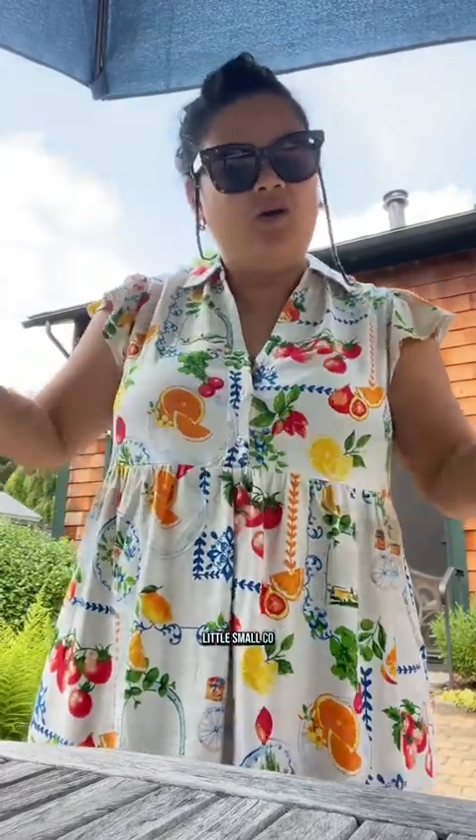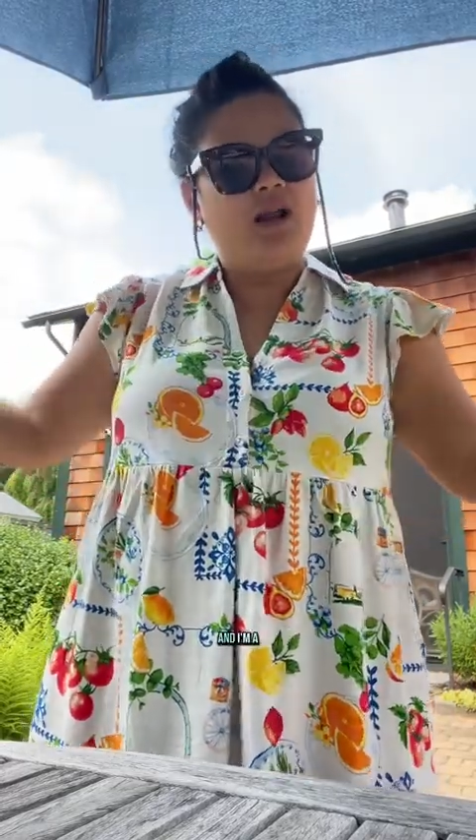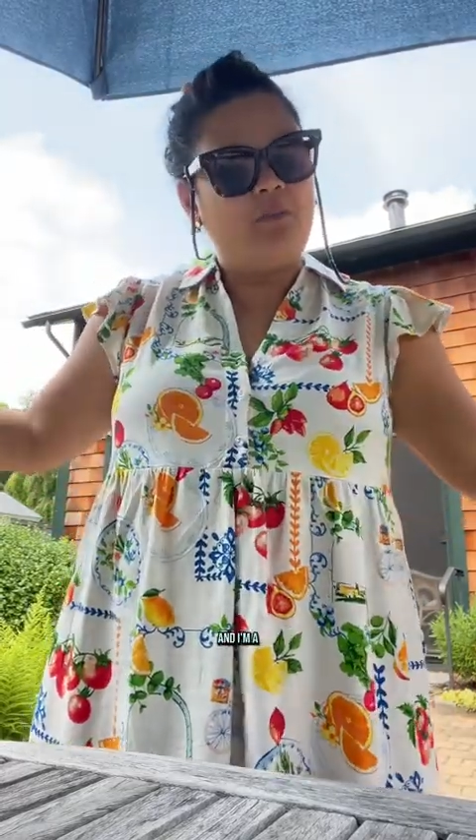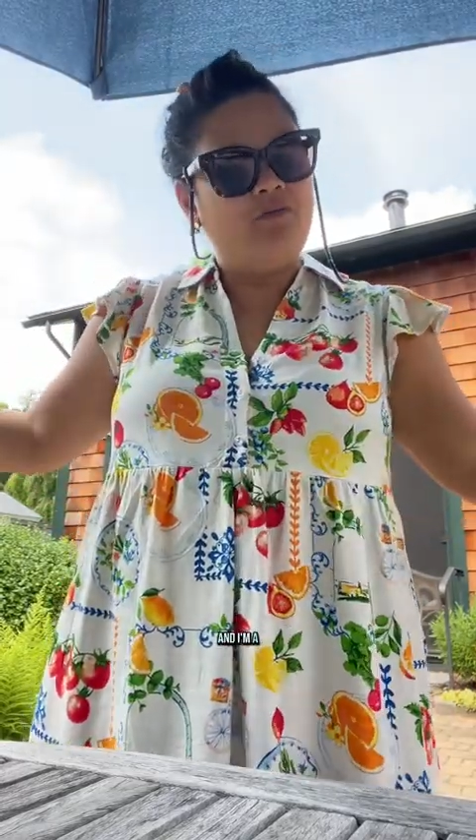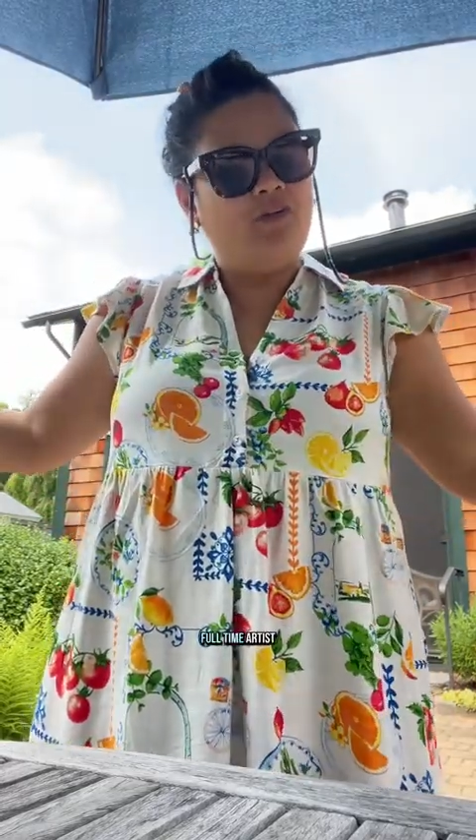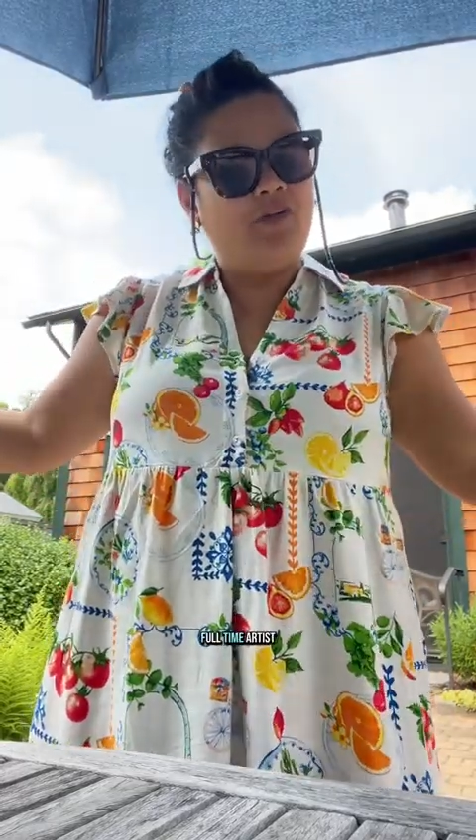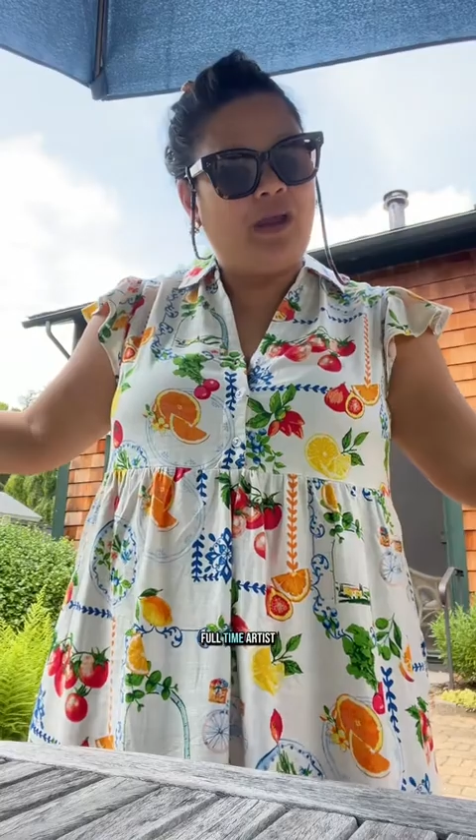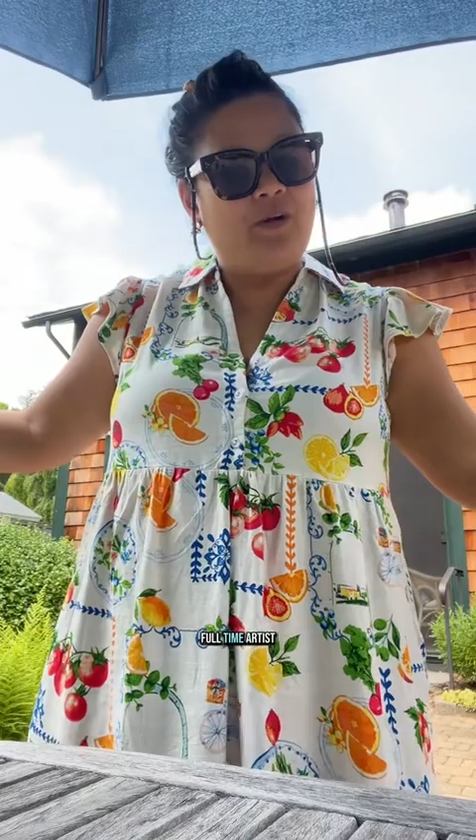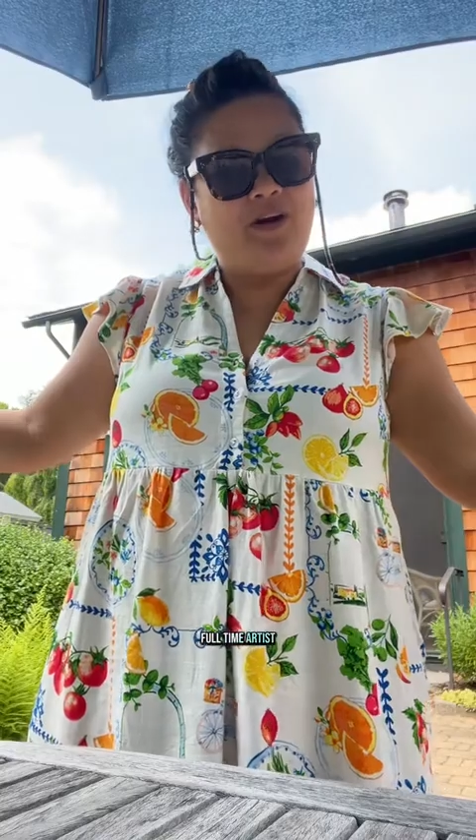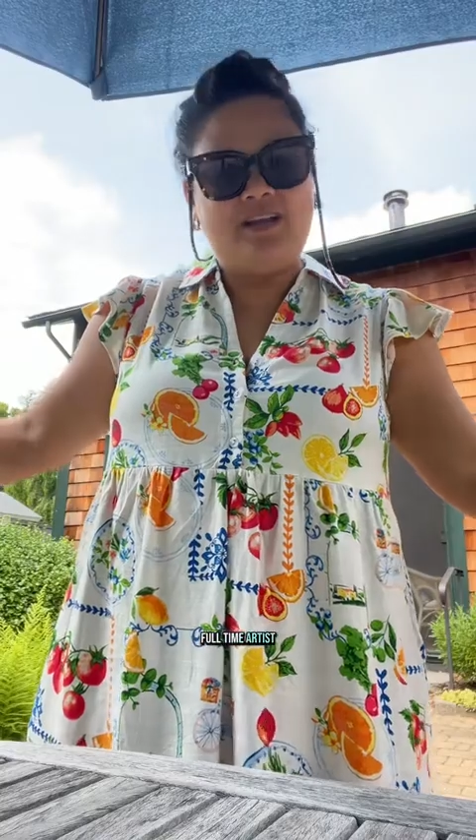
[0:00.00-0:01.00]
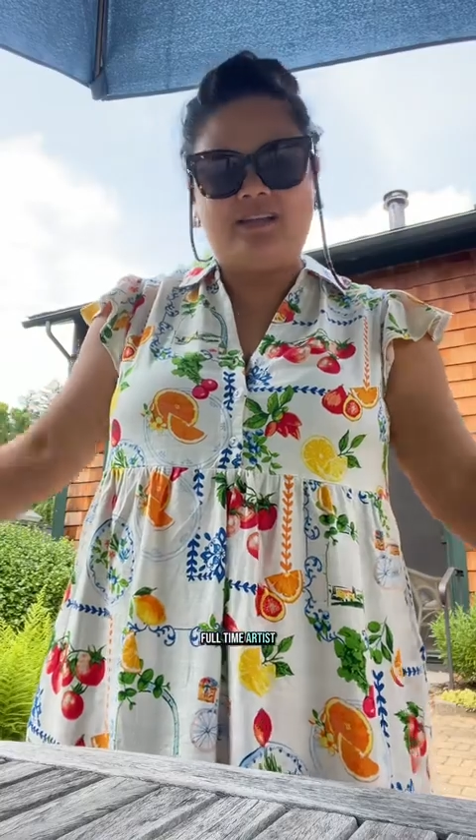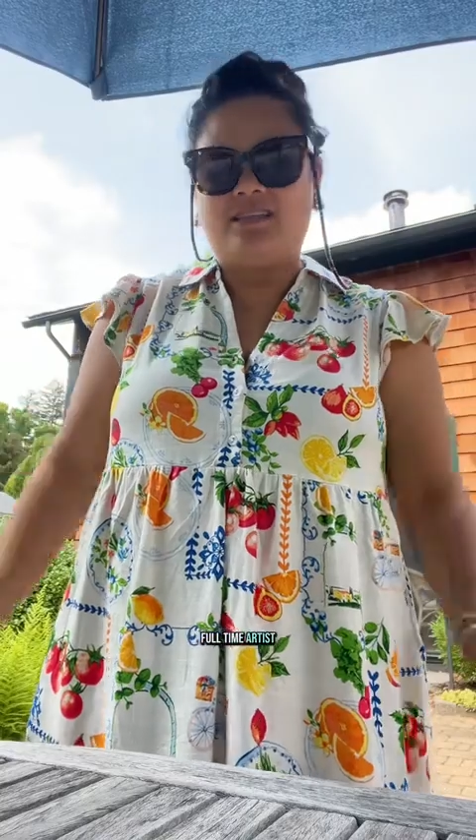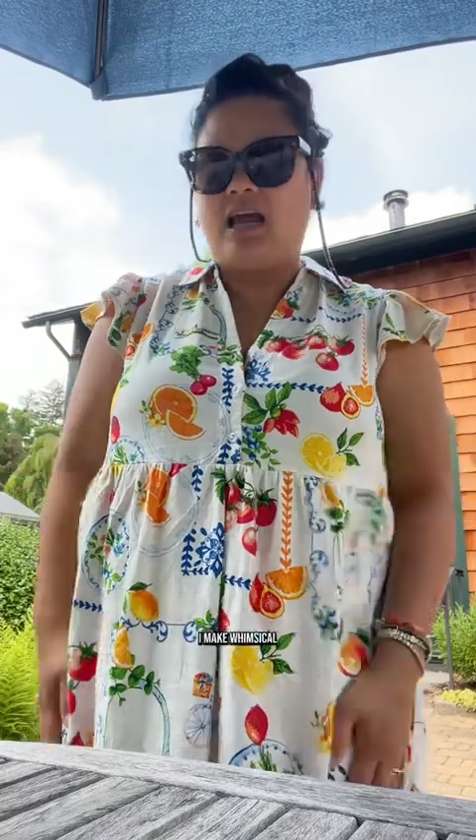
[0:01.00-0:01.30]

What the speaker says: and I'm a full-time artist.